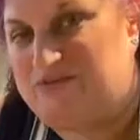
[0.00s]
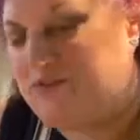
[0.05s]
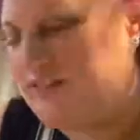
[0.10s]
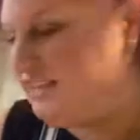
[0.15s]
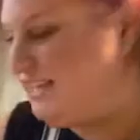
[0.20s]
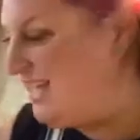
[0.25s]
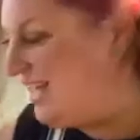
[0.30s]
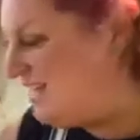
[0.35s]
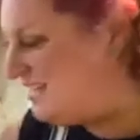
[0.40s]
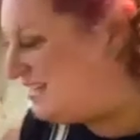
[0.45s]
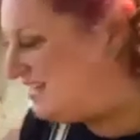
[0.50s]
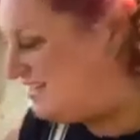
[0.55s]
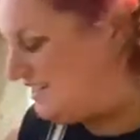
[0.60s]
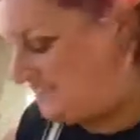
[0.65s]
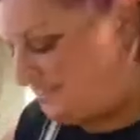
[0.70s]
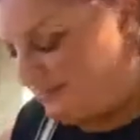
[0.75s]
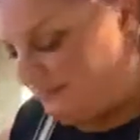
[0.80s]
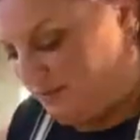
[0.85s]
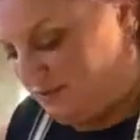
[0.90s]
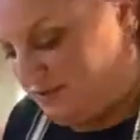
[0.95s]
really
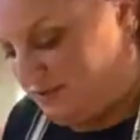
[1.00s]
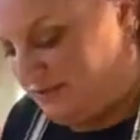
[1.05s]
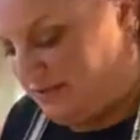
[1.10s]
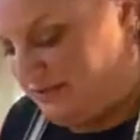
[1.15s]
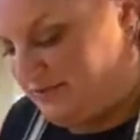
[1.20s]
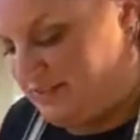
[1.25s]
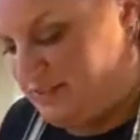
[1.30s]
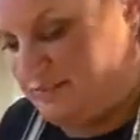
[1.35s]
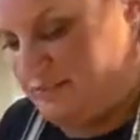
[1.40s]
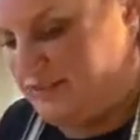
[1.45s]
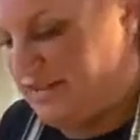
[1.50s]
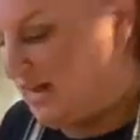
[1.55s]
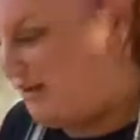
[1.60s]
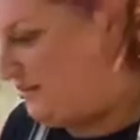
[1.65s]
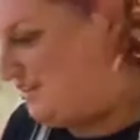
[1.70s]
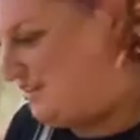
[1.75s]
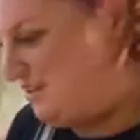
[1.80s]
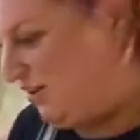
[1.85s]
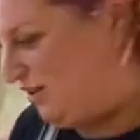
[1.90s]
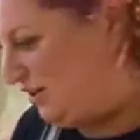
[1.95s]
hesitant at first about this, but now
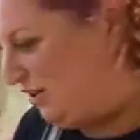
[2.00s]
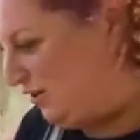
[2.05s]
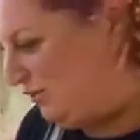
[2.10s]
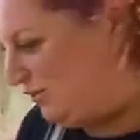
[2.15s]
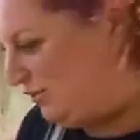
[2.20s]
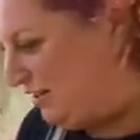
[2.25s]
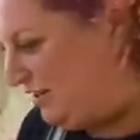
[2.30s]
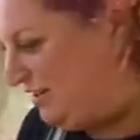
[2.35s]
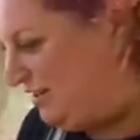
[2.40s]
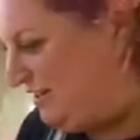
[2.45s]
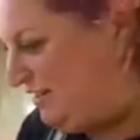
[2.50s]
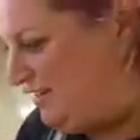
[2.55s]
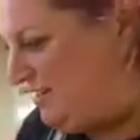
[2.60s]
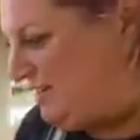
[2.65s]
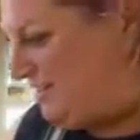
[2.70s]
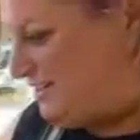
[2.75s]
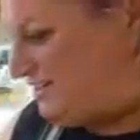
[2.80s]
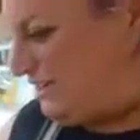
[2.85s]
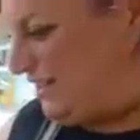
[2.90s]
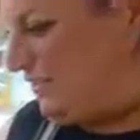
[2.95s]
he's all over it.
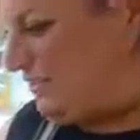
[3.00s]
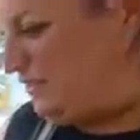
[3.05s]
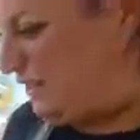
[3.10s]
So now they're